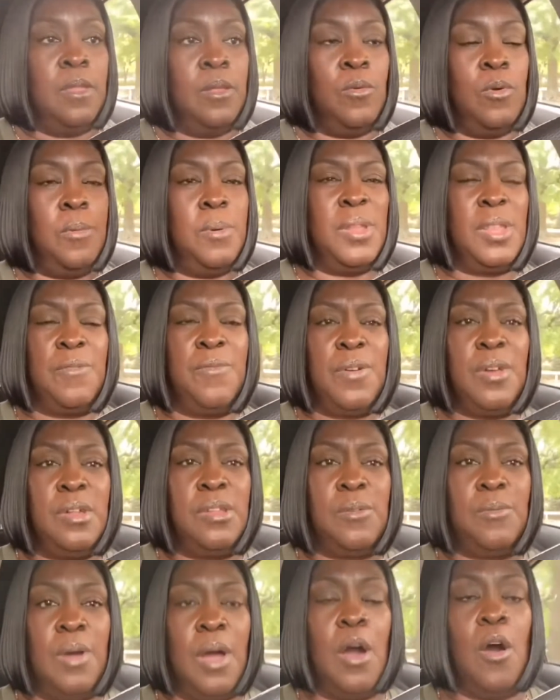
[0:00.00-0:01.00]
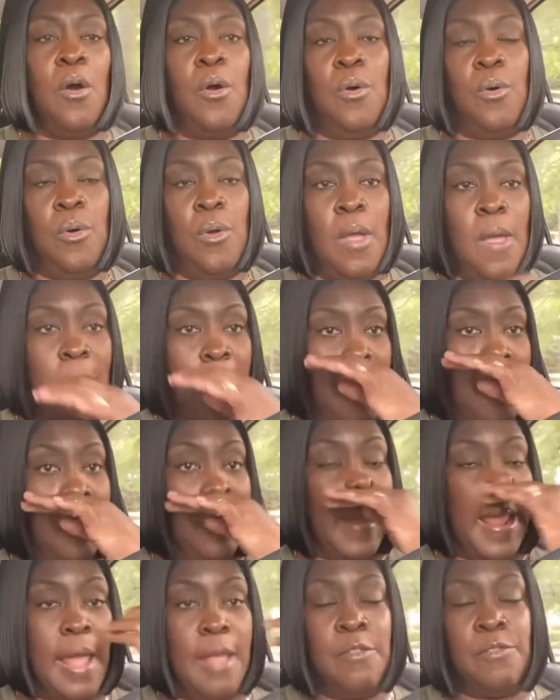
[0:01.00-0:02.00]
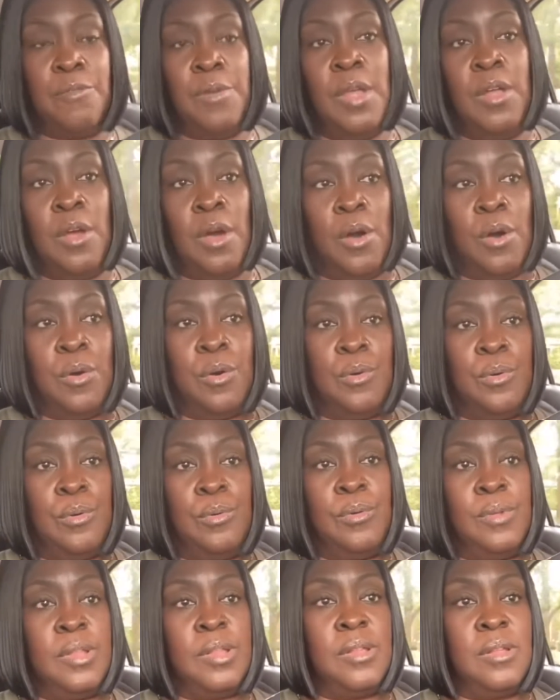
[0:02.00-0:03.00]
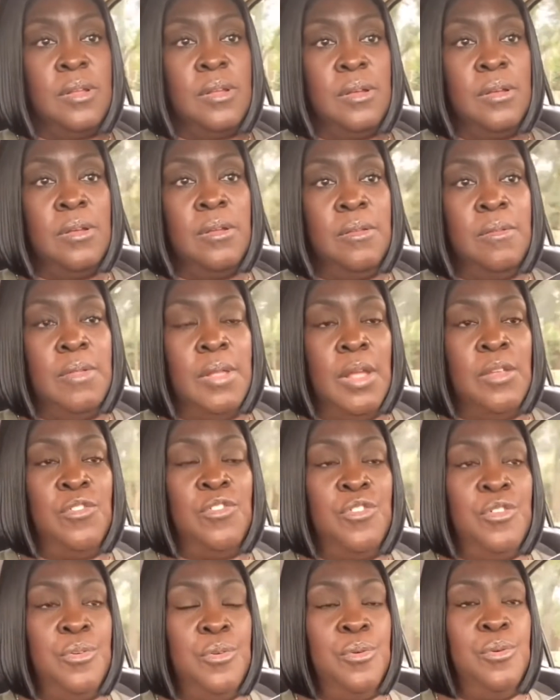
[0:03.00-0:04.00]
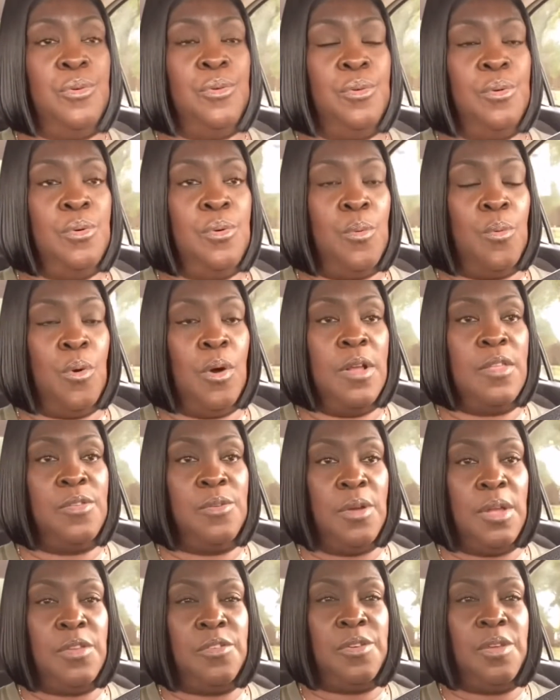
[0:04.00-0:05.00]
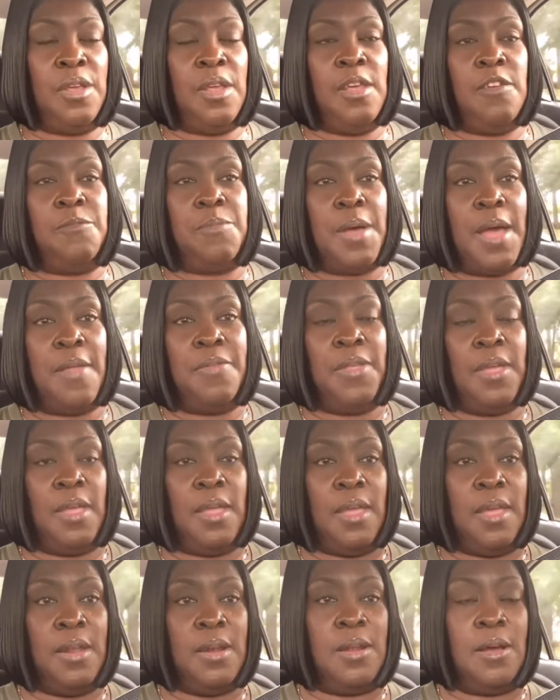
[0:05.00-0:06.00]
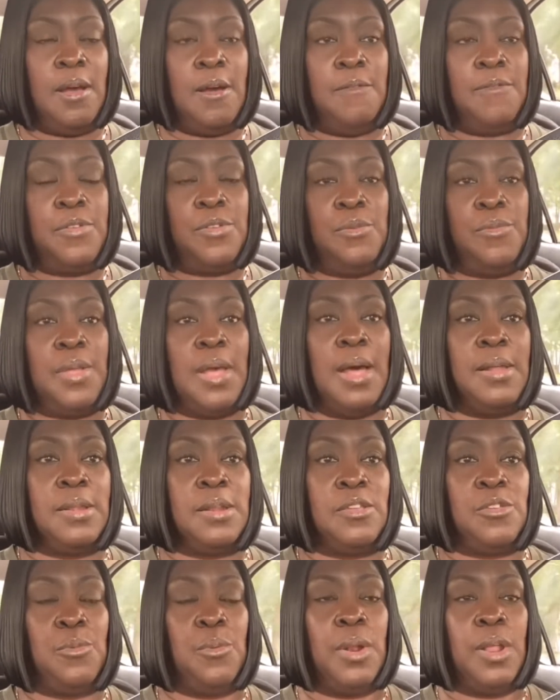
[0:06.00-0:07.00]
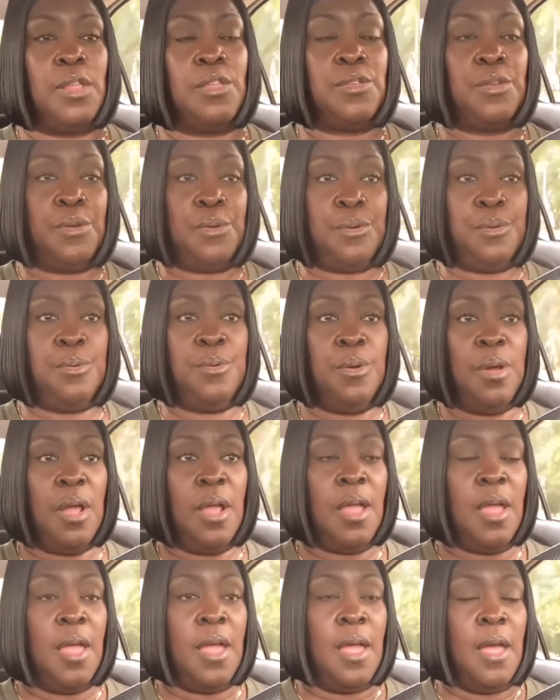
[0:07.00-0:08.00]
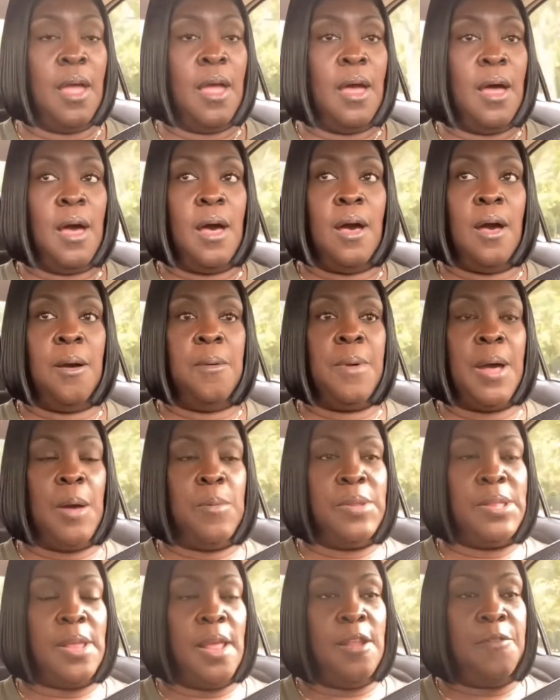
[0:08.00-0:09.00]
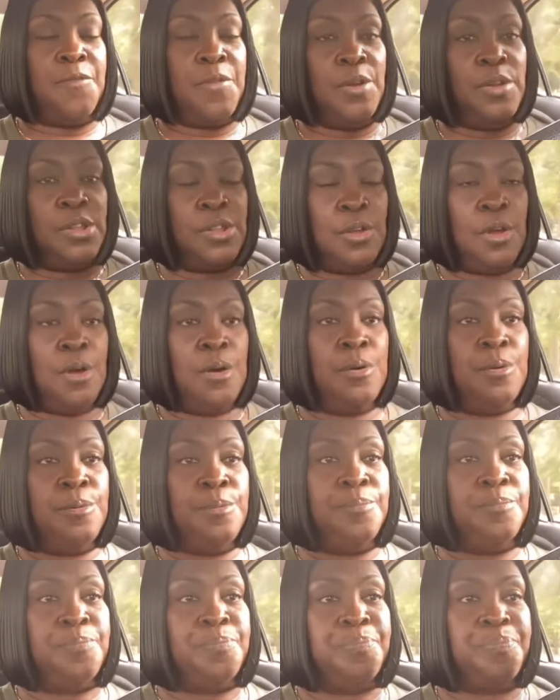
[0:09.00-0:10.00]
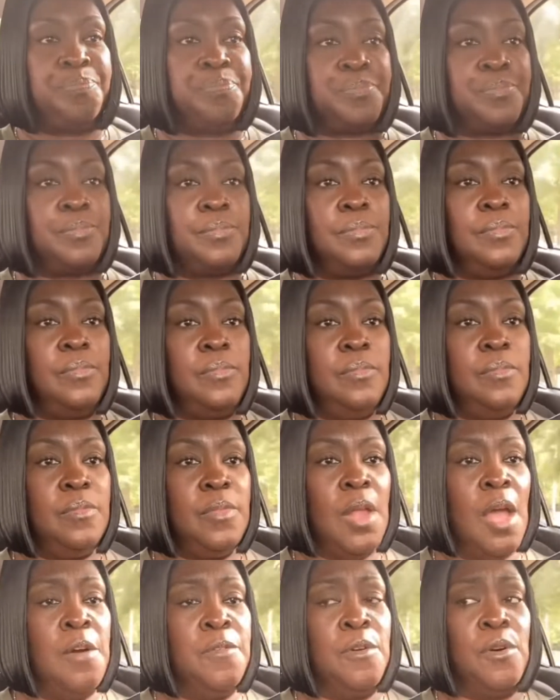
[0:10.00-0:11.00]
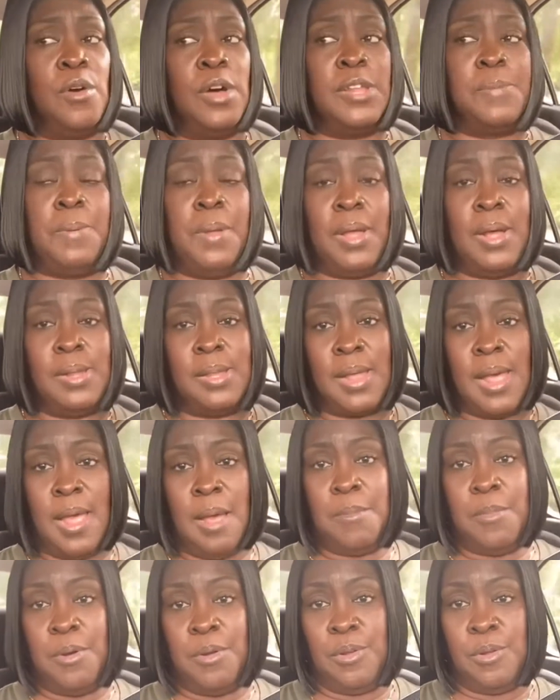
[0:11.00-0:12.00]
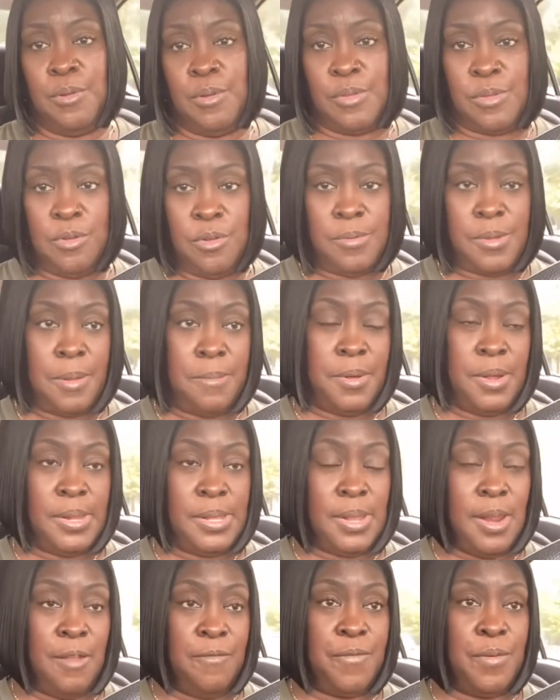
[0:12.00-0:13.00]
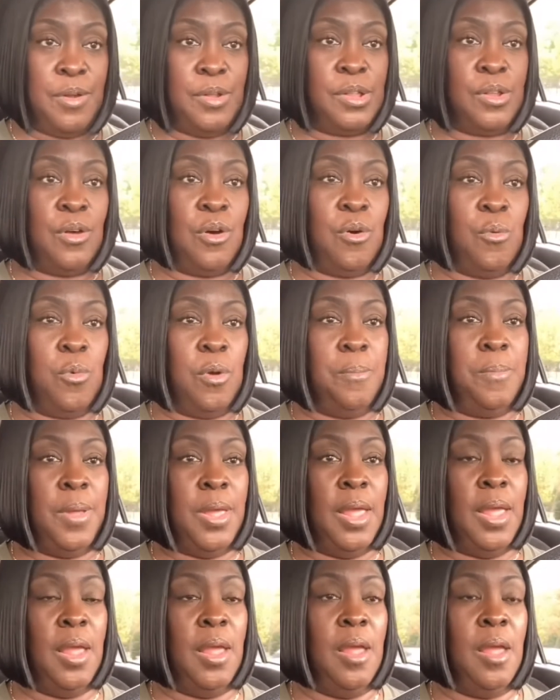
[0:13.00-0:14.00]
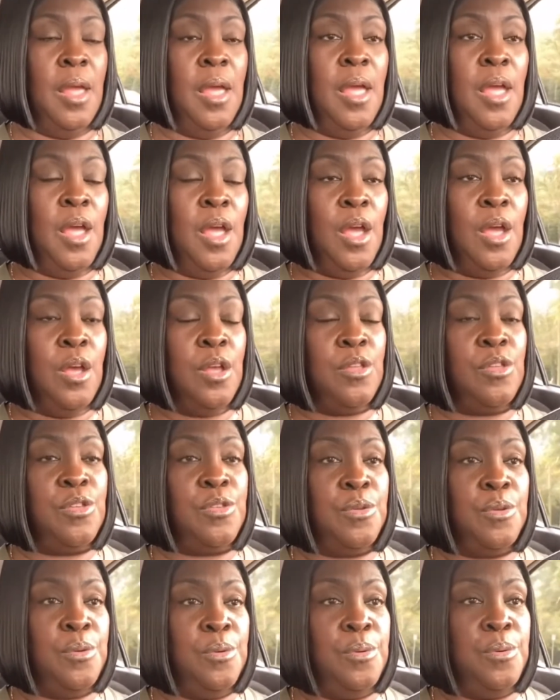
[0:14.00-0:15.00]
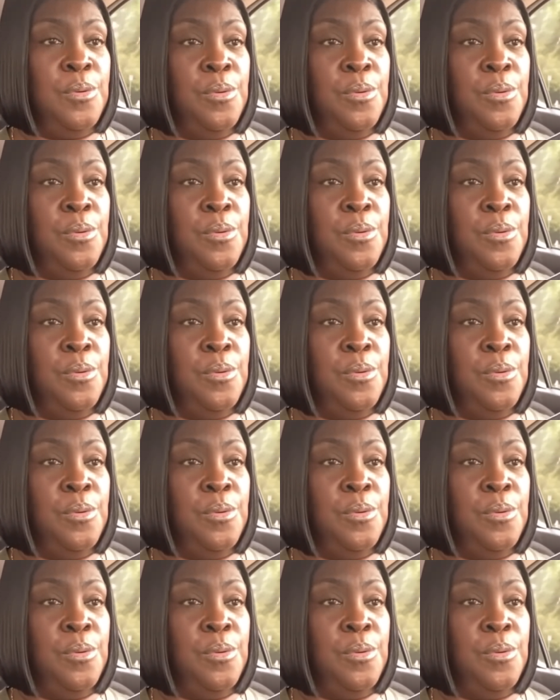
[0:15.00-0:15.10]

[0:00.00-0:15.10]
what was the first question? Oh, name three goals that you want to achieve by the end of 2022. Um, I would say the first goal, of course, because I am on YouTube, so I'm going to say the first goal would be to